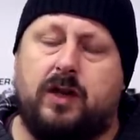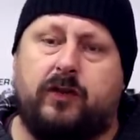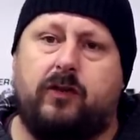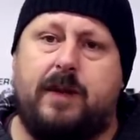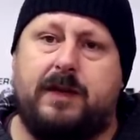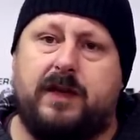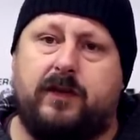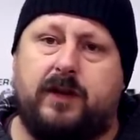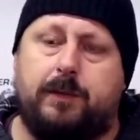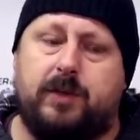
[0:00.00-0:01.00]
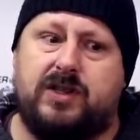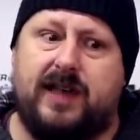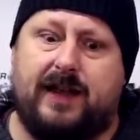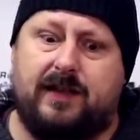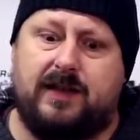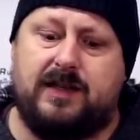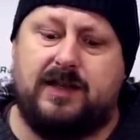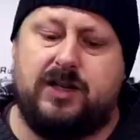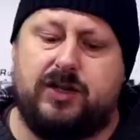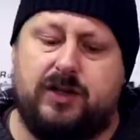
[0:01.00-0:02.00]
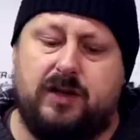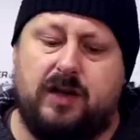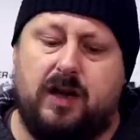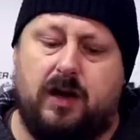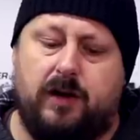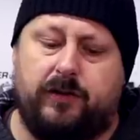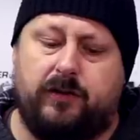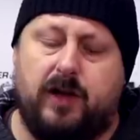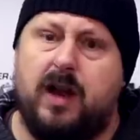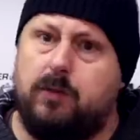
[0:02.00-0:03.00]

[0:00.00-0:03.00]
a ceramic is going to protect the condition of the glass.